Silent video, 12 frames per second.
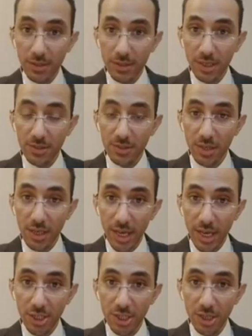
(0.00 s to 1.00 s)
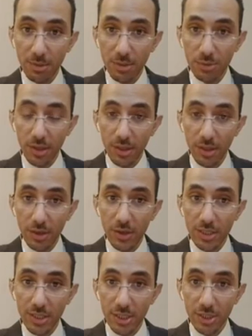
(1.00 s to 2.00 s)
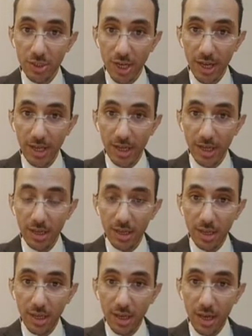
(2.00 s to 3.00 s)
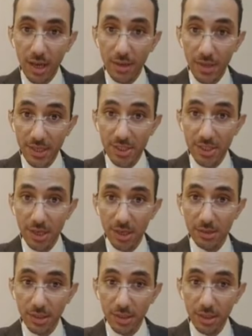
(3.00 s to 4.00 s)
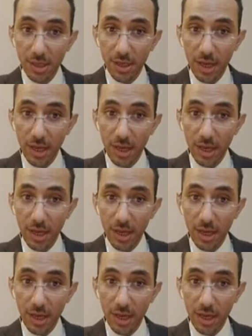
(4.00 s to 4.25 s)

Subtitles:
there is a conciliation between the U.S. and China, this year,